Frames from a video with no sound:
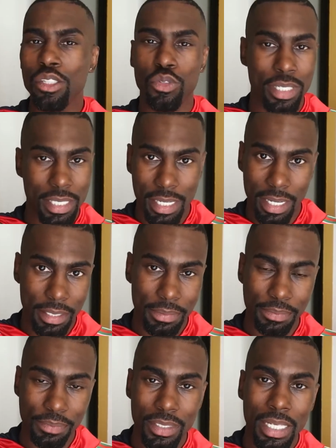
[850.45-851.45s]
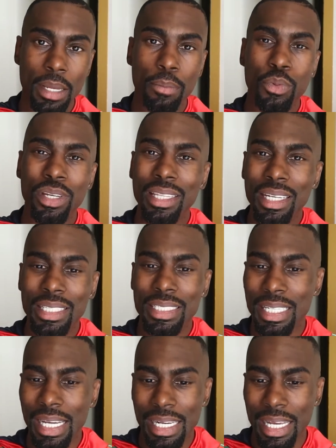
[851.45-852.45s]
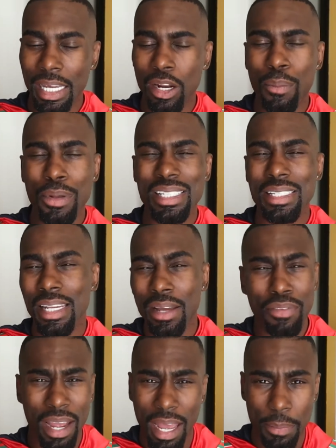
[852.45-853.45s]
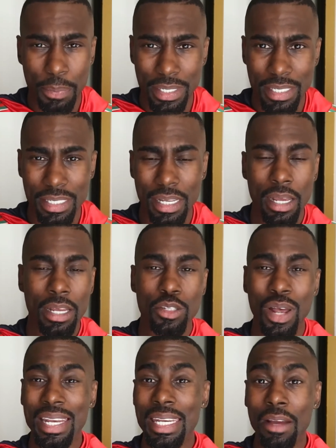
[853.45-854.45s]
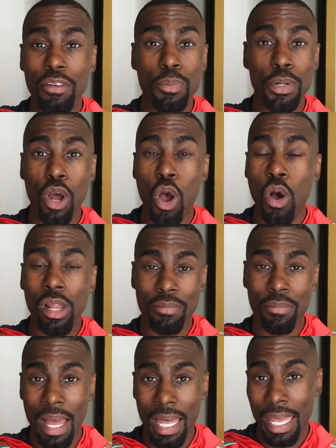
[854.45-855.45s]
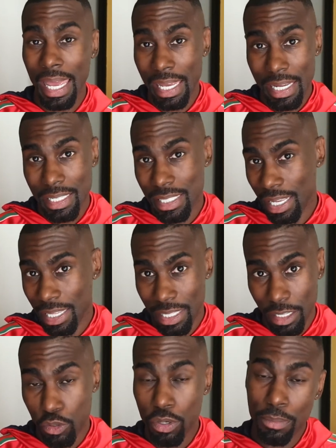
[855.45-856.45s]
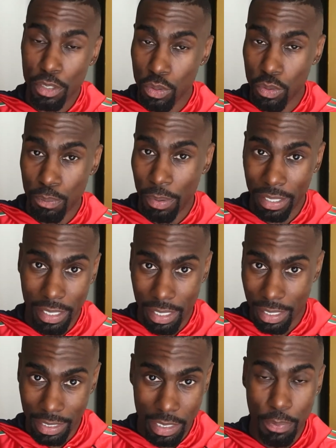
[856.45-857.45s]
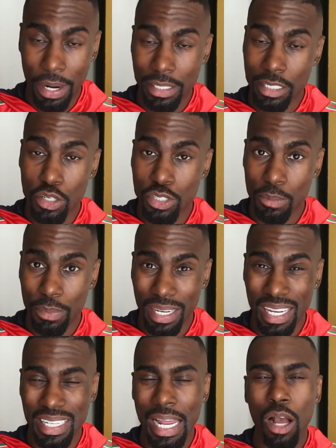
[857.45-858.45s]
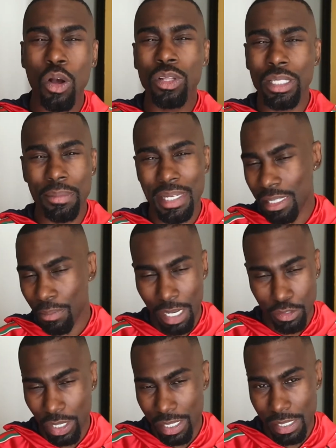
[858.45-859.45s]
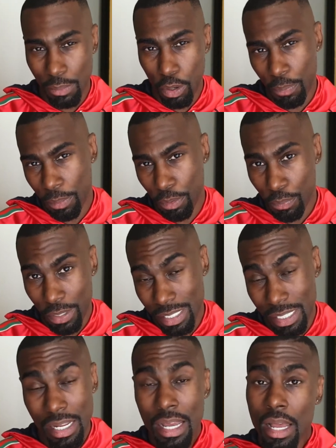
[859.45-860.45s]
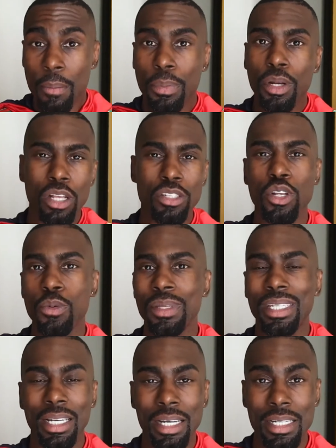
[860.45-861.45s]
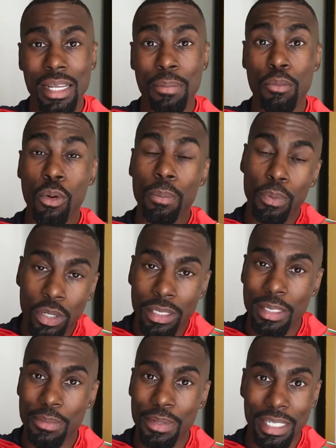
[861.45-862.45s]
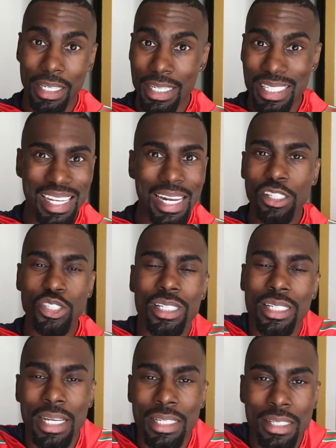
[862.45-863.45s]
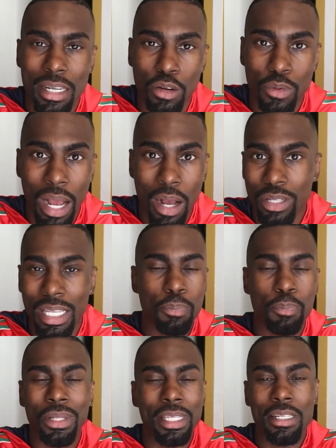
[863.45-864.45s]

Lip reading: Interesting. But when we look at the data, it almost never happens. So I never put all of my eggs in the criminal bucket, like the prosecution bucket, not only because I'm not trying to send more people to prison, but also because, and more importantly, because it actually just isn't a route.